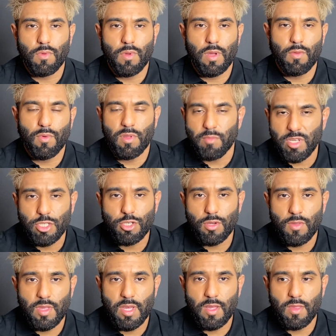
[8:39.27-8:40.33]
I want to make sure
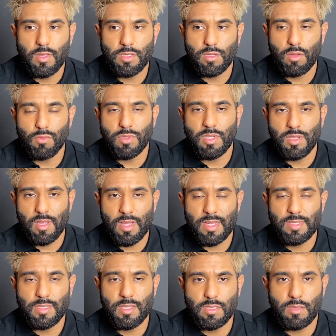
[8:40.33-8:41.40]
that this glue is going to
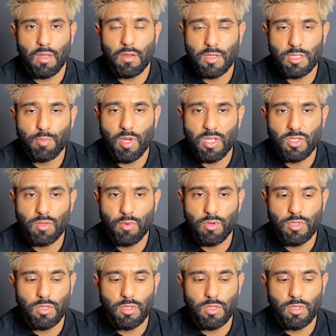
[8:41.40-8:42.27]
last as long as possible.